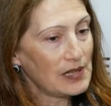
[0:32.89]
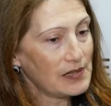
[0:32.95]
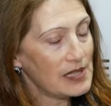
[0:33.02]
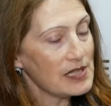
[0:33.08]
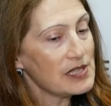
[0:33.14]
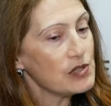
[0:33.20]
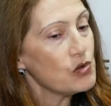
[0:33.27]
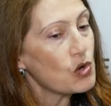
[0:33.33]

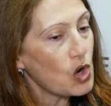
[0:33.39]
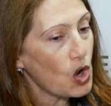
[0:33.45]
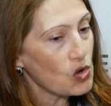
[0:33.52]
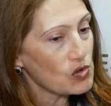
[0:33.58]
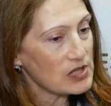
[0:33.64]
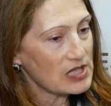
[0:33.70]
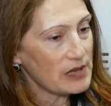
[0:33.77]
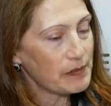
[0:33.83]
this new
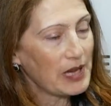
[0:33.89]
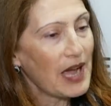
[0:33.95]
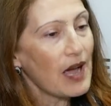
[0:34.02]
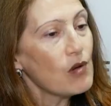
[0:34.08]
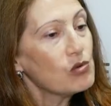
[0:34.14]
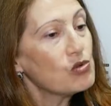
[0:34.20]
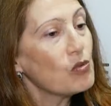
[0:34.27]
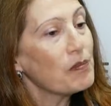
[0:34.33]
concept, how to